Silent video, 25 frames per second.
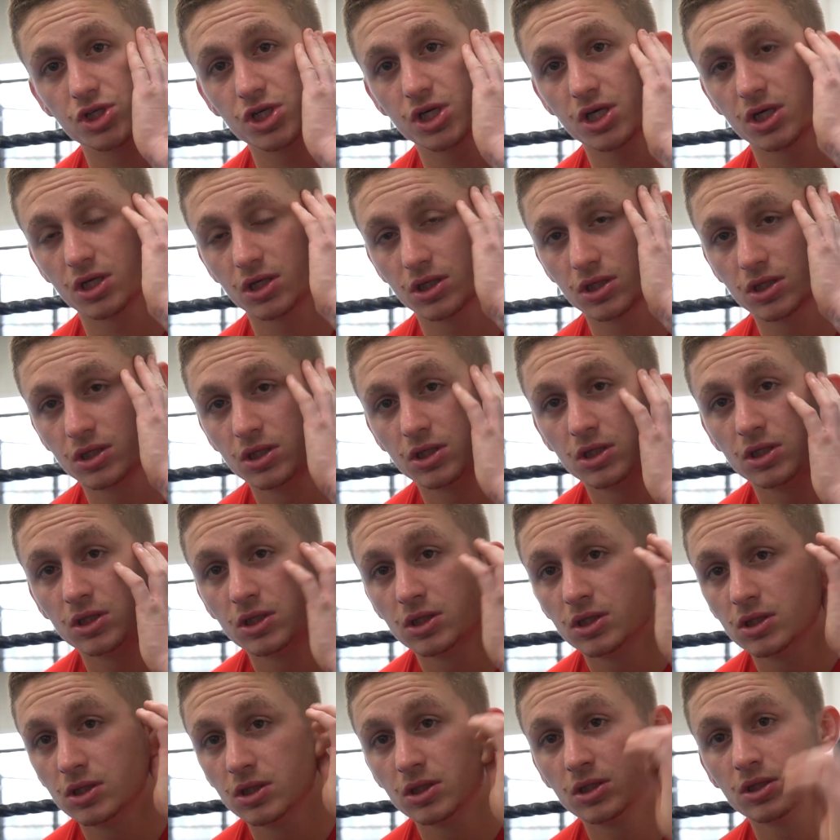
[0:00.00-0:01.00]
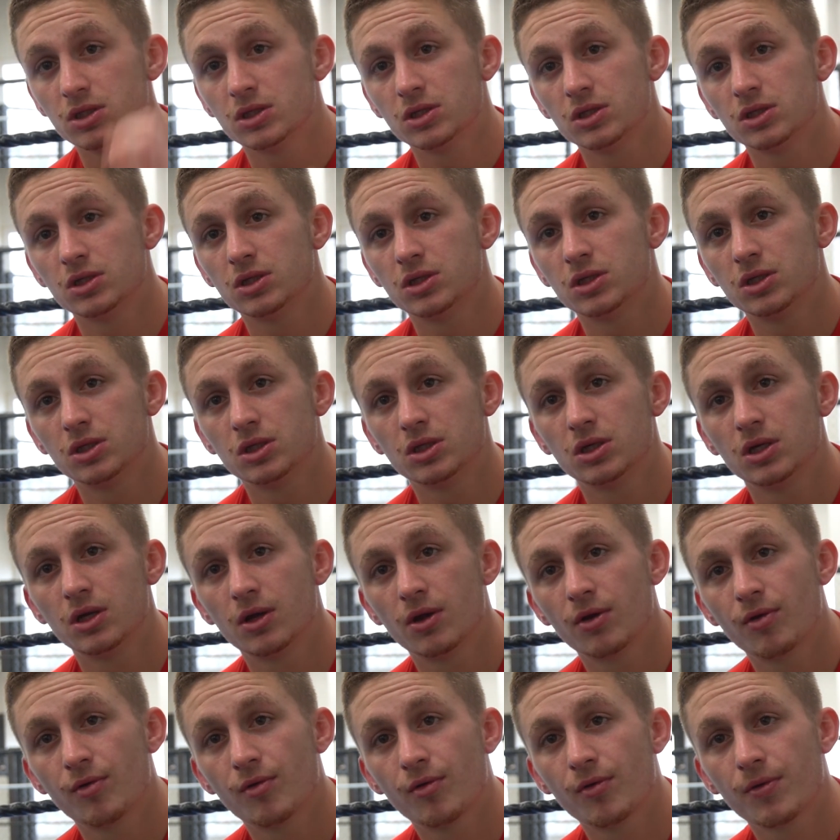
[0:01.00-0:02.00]
has there also been part of you
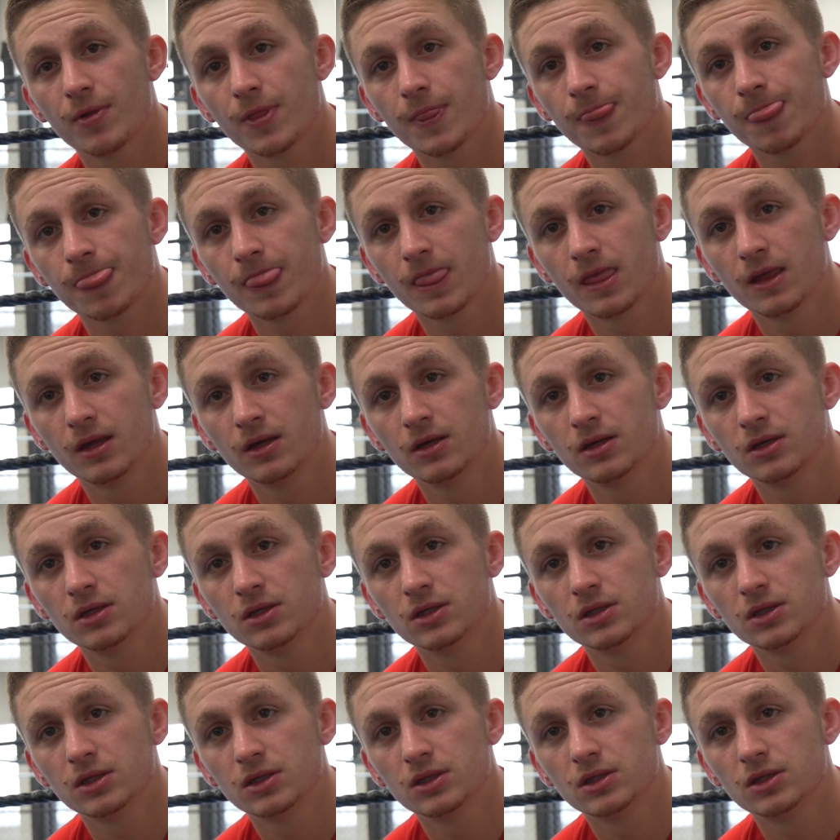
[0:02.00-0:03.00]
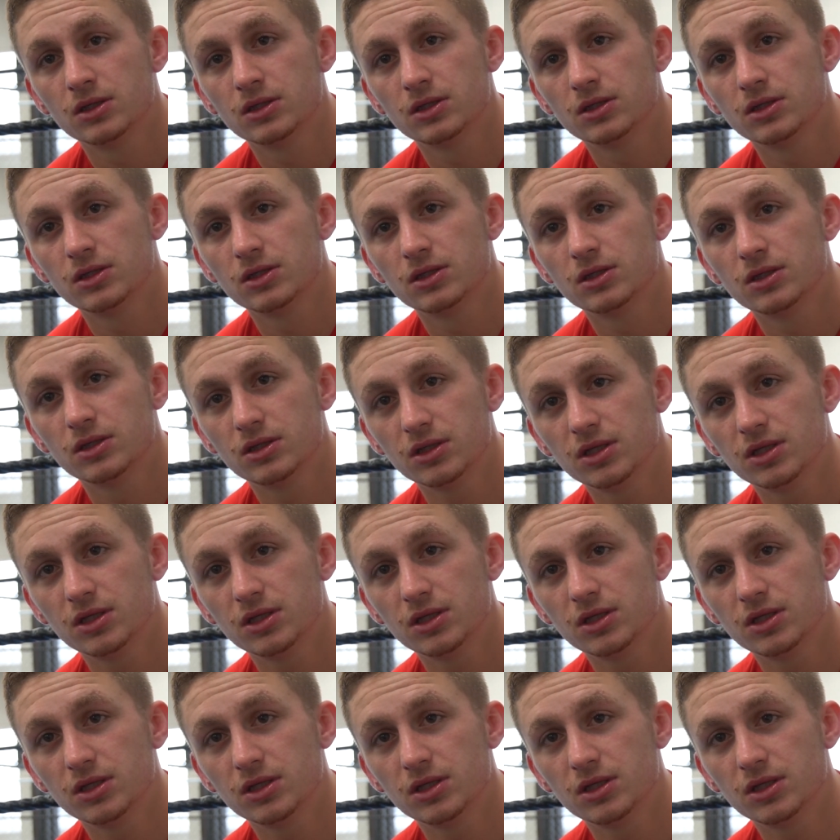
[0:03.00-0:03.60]
that's sort of thinking, That should be me.